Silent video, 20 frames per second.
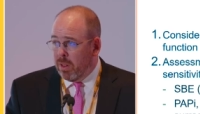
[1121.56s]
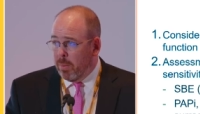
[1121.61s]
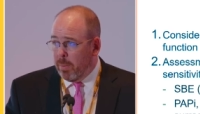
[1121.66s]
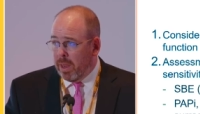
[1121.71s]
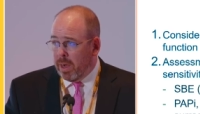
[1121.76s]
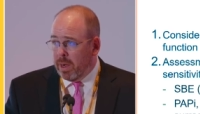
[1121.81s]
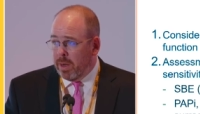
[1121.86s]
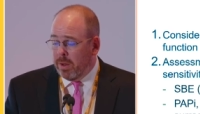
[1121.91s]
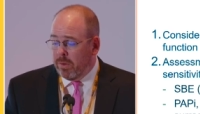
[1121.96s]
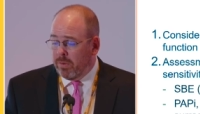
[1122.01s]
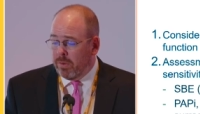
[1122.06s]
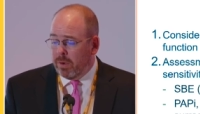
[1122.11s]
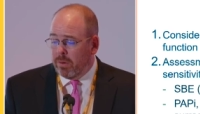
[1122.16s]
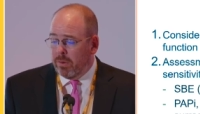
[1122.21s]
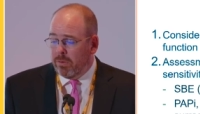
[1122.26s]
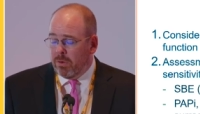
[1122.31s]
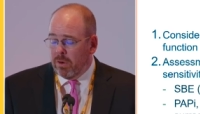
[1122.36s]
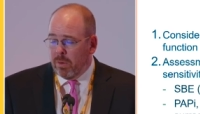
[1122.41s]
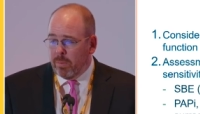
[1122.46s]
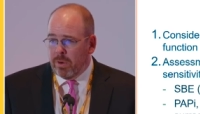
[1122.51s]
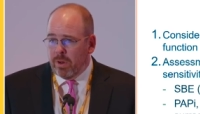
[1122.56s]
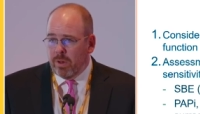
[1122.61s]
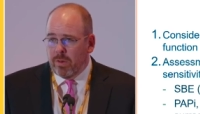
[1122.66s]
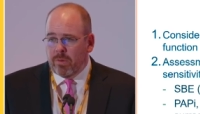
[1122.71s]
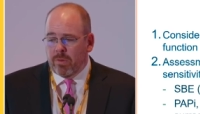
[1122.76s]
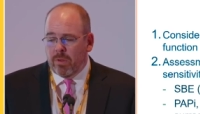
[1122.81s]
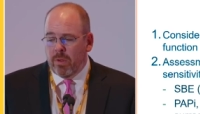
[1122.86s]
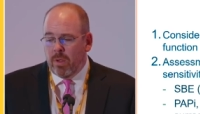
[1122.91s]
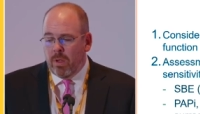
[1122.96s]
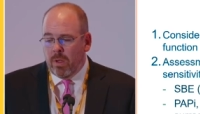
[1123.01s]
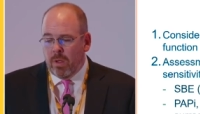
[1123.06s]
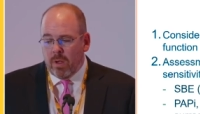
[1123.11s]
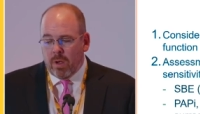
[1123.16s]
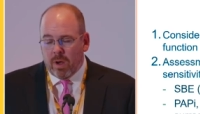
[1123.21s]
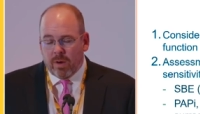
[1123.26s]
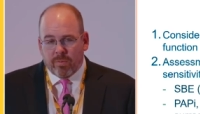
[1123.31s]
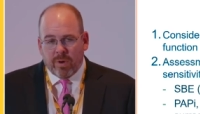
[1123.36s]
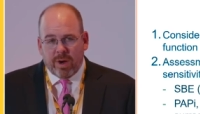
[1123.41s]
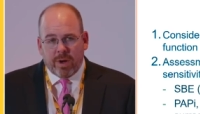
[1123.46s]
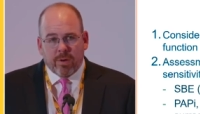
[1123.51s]
the mechanistic determinants
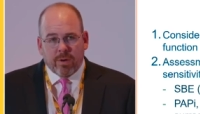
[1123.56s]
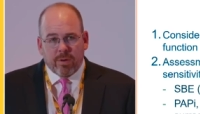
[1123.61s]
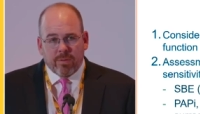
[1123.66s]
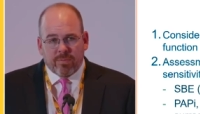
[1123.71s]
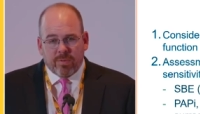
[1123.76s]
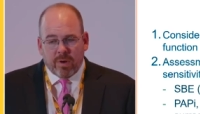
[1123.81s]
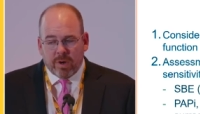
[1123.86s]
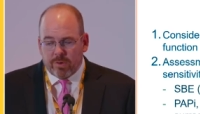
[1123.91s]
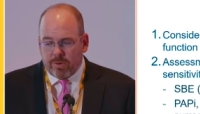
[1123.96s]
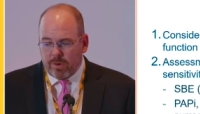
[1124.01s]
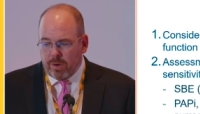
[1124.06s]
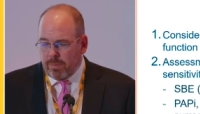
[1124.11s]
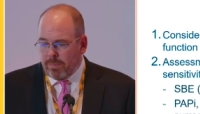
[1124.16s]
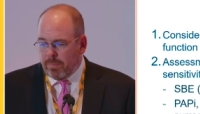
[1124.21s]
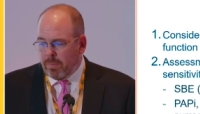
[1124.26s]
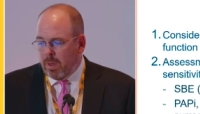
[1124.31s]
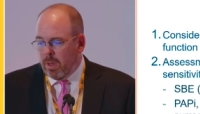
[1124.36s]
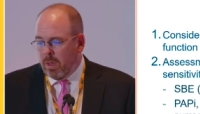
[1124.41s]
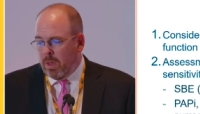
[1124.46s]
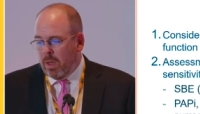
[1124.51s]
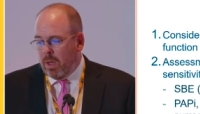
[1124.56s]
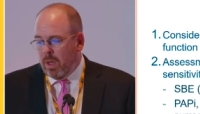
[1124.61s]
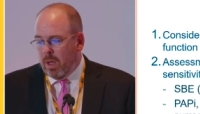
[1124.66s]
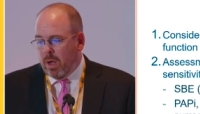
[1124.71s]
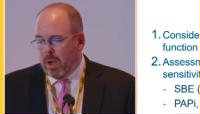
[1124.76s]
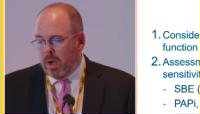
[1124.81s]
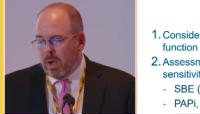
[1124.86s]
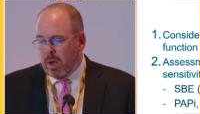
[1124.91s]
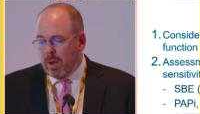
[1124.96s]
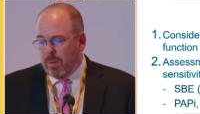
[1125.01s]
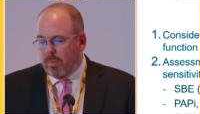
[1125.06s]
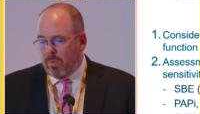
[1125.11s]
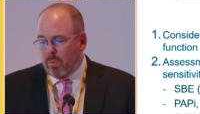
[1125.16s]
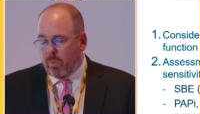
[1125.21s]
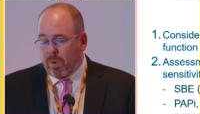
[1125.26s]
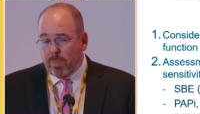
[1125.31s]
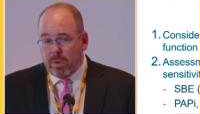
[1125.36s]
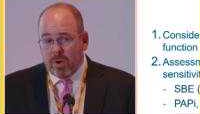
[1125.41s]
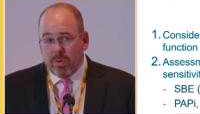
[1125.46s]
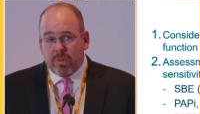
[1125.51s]
of right heart function uh,
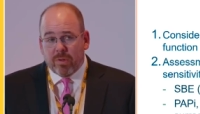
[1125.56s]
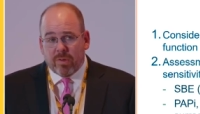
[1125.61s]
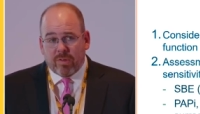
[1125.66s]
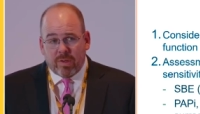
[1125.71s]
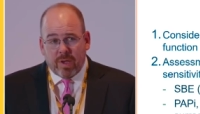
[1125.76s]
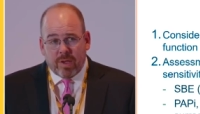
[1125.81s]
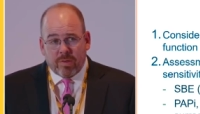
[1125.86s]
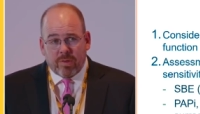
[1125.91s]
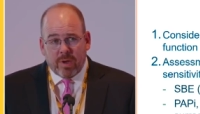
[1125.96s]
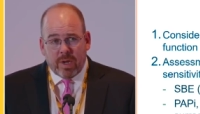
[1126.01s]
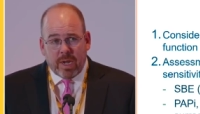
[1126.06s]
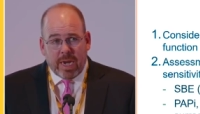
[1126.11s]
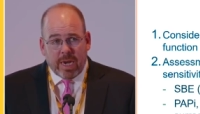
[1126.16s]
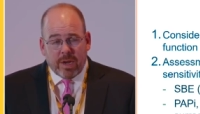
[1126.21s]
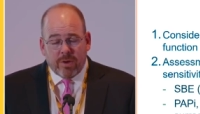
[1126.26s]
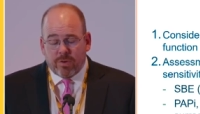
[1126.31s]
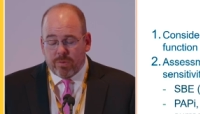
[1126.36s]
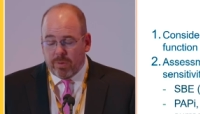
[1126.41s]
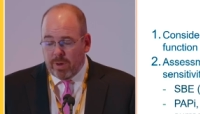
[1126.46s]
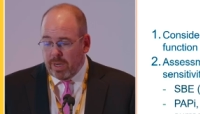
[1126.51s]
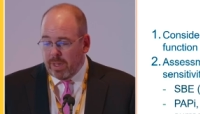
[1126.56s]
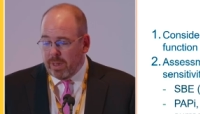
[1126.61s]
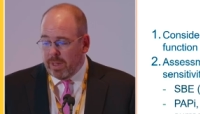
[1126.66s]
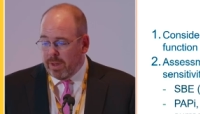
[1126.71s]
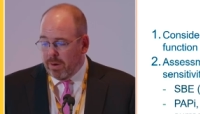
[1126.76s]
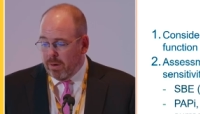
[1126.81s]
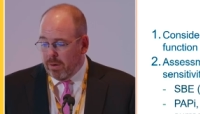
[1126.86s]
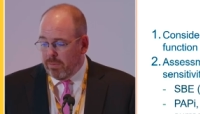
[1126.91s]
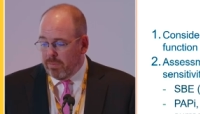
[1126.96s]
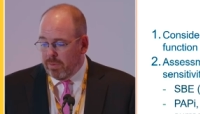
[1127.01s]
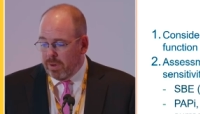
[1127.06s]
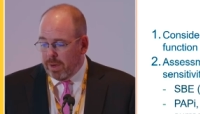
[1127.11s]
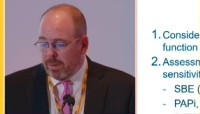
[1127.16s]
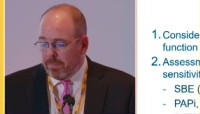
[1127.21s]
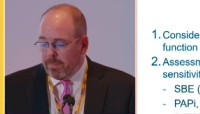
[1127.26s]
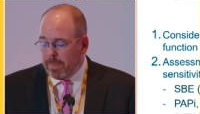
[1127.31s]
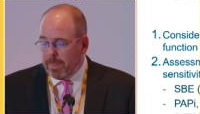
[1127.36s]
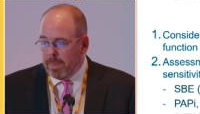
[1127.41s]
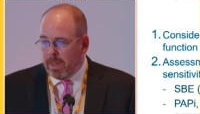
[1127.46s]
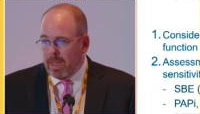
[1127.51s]
when both assessing and treating the RV.
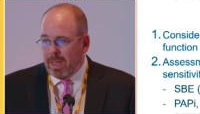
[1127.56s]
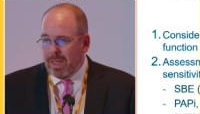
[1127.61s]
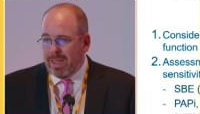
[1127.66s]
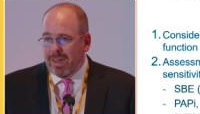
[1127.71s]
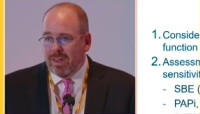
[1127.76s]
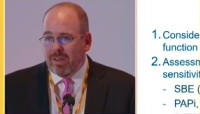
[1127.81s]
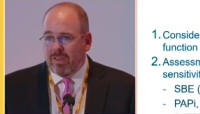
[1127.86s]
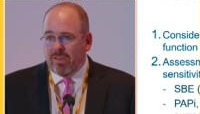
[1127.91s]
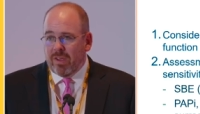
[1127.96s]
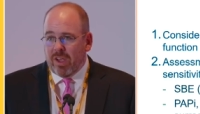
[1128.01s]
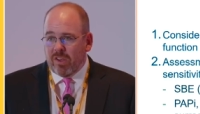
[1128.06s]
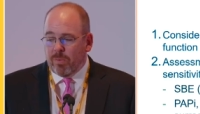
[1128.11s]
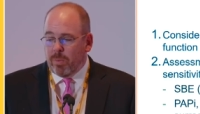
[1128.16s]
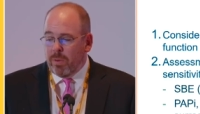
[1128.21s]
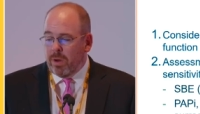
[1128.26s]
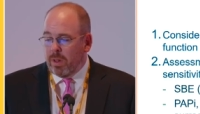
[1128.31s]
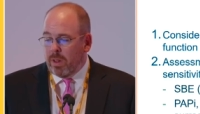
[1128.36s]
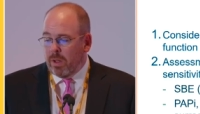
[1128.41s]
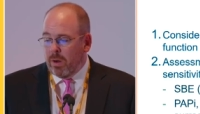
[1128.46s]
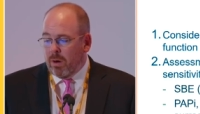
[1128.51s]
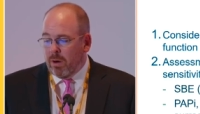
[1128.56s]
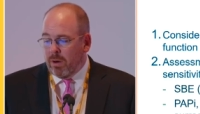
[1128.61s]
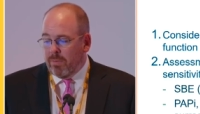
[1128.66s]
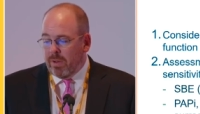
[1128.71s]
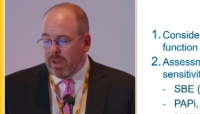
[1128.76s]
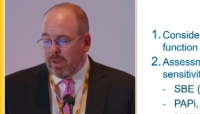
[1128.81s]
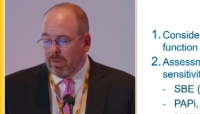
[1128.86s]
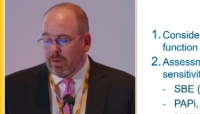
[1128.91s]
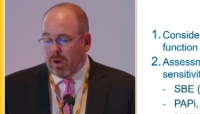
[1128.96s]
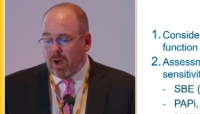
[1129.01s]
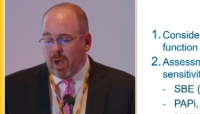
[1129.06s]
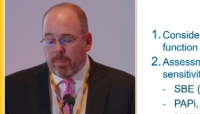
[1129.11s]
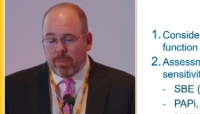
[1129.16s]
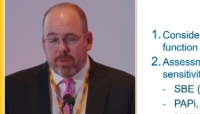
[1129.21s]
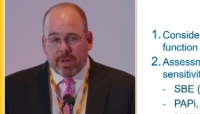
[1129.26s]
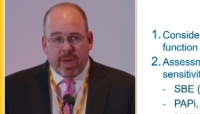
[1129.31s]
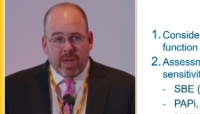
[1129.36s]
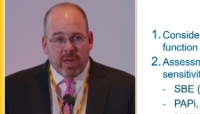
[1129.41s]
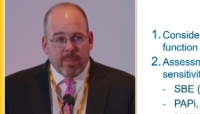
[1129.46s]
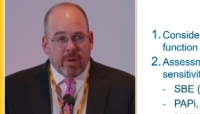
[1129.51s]
Assessment of the RV is
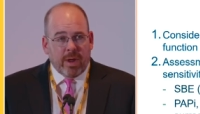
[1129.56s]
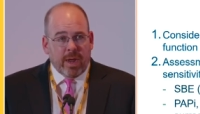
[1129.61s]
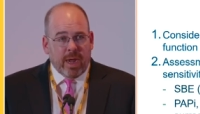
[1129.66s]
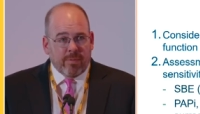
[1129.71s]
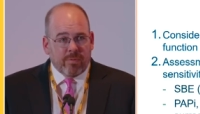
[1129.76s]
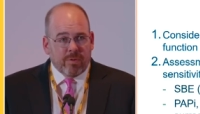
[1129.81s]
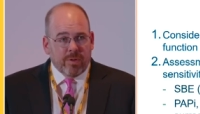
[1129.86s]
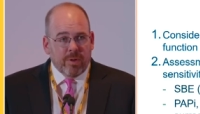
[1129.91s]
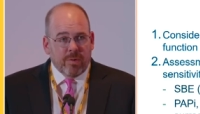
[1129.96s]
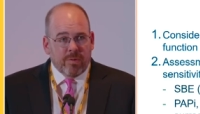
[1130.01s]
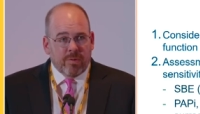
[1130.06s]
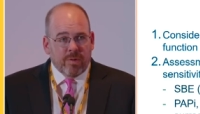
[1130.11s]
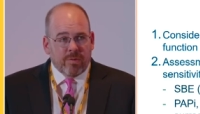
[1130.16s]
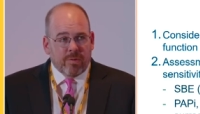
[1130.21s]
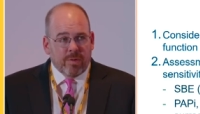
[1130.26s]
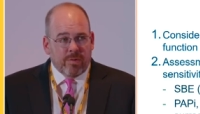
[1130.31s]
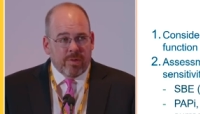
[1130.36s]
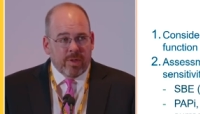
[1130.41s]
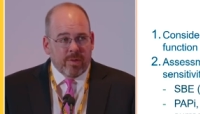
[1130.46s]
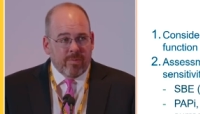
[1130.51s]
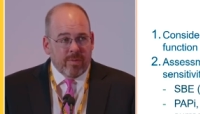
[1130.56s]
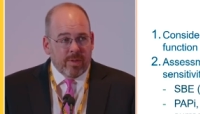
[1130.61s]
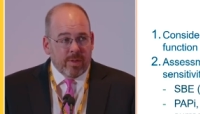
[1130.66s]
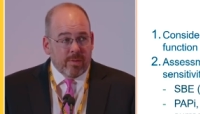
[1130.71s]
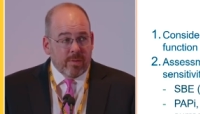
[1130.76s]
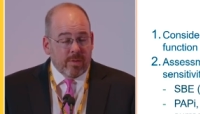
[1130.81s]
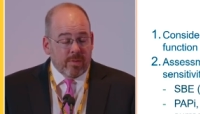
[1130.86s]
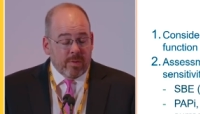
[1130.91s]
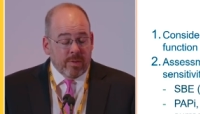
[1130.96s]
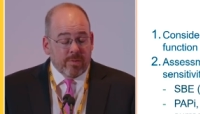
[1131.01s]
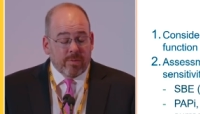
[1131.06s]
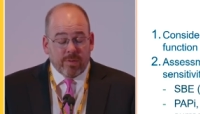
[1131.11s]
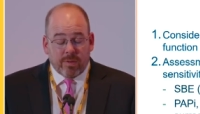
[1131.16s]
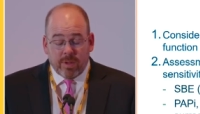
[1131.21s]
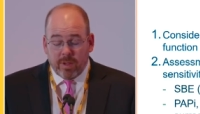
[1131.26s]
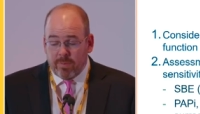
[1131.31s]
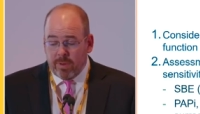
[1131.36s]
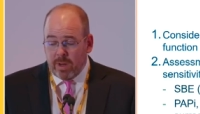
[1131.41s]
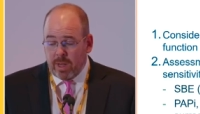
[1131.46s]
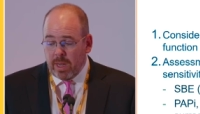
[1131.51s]
complicated by afterload sensitivity
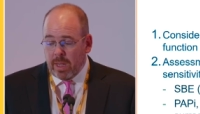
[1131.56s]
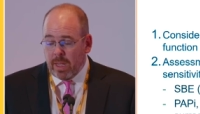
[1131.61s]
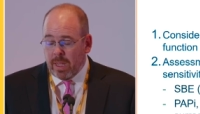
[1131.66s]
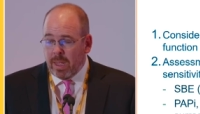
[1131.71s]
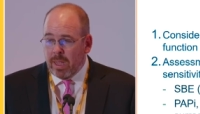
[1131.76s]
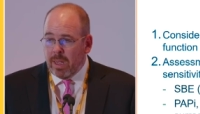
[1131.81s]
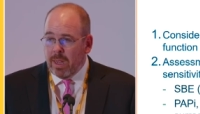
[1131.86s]
sensitivity.